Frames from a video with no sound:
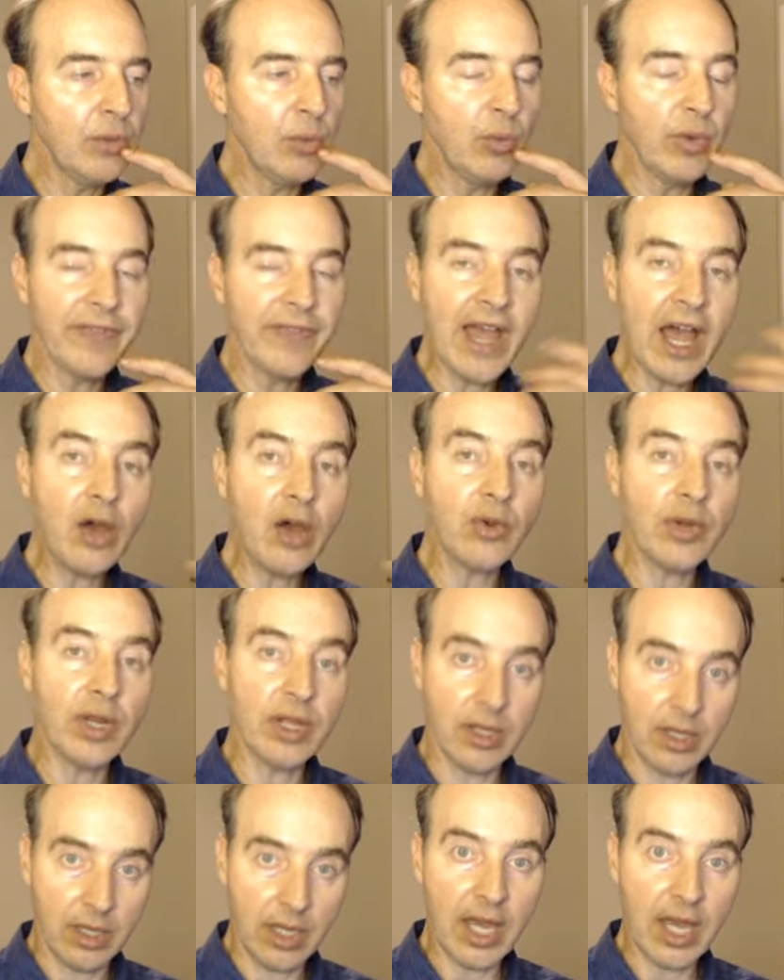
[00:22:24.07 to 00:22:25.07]
without
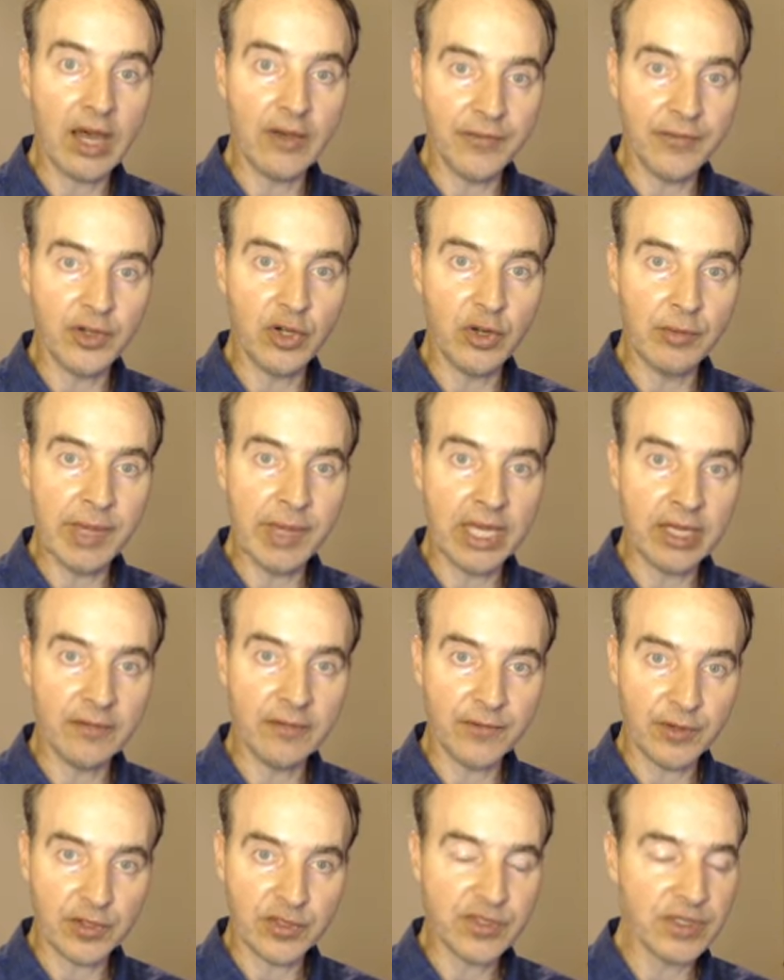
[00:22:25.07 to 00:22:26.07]
Alpha and Omega,
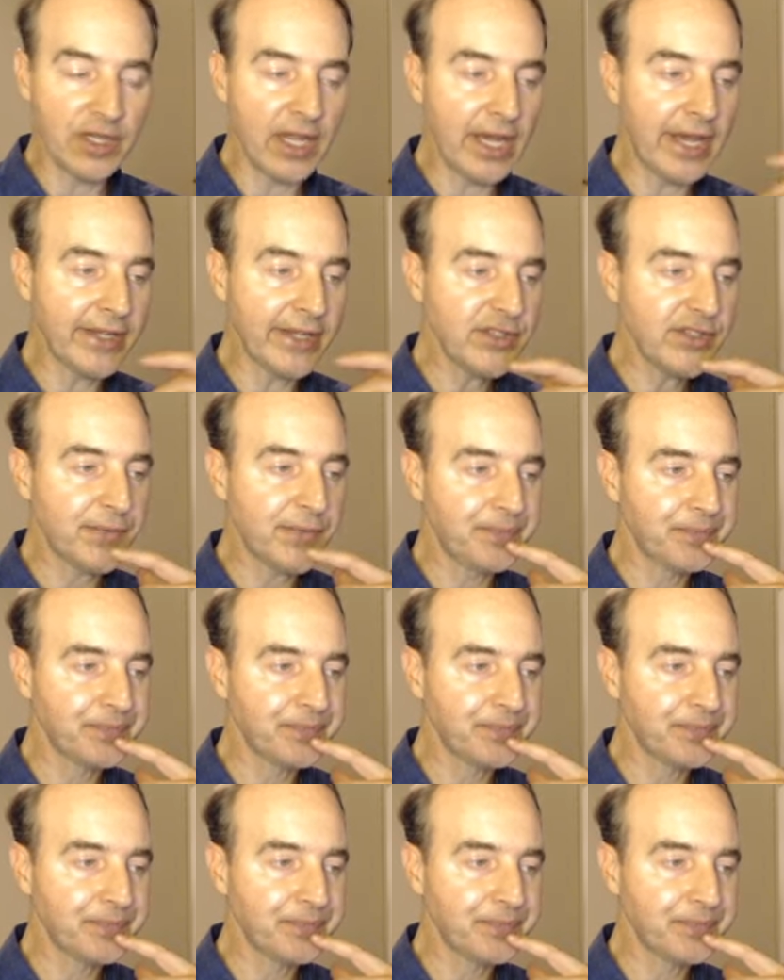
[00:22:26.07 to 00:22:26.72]
first and last,